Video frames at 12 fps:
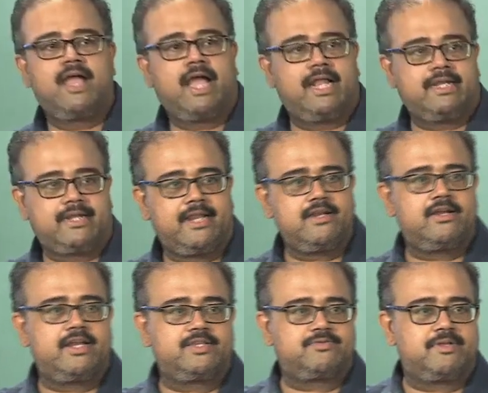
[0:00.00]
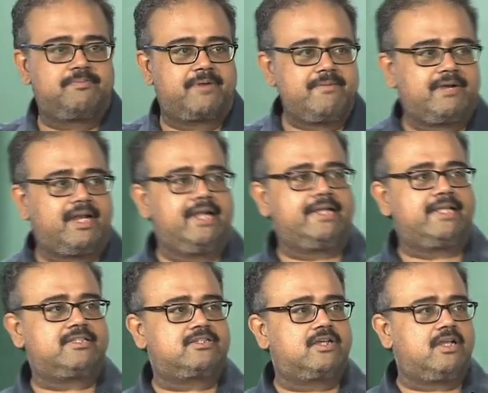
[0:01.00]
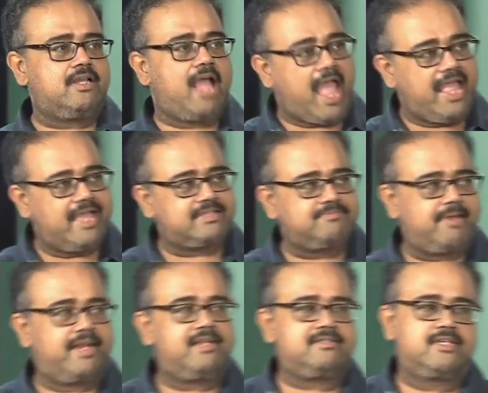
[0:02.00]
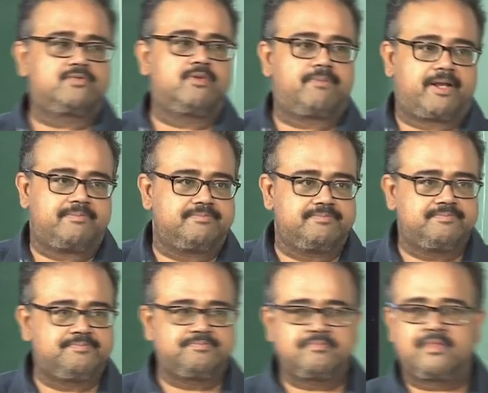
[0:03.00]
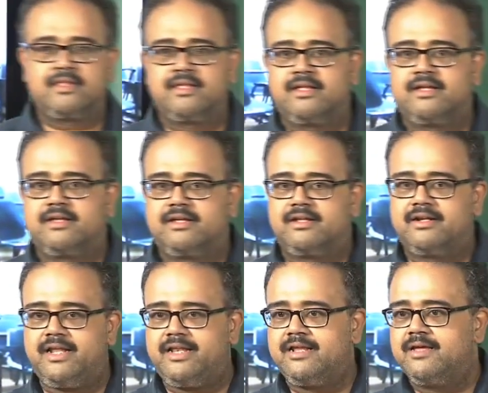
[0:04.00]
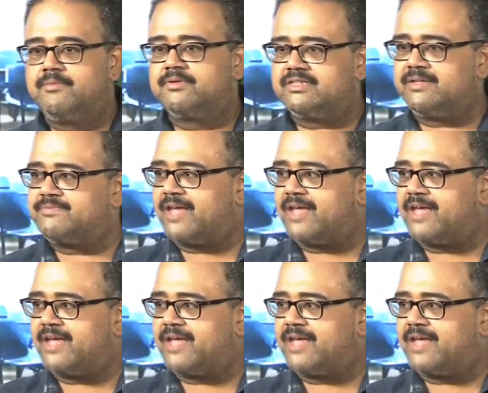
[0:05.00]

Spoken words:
I will train on S1 prime and I will test on S minus S1 prime, right, because I am